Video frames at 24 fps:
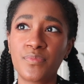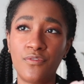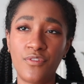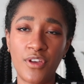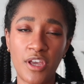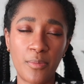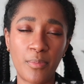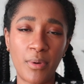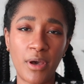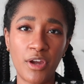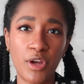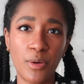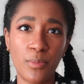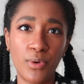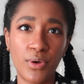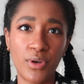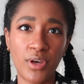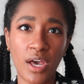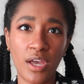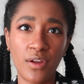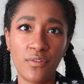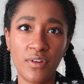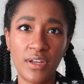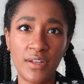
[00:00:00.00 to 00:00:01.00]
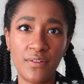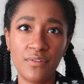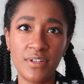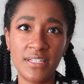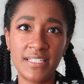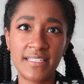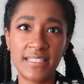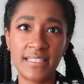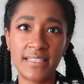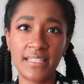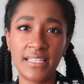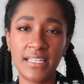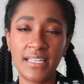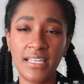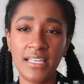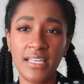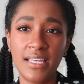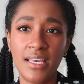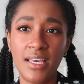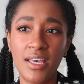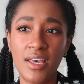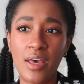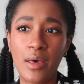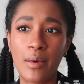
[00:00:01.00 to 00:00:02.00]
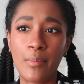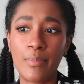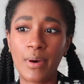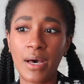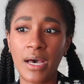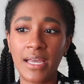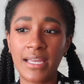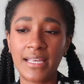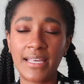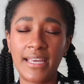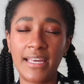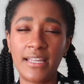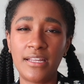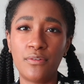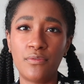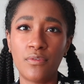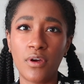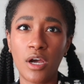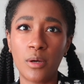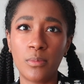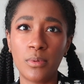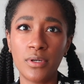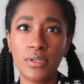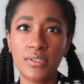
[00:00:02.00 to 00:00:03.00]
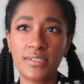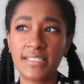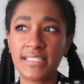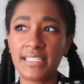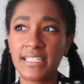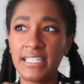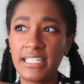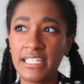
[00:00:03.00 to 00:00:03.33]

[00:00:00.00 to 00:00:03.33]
vampire book I read recently by Katee Roberts.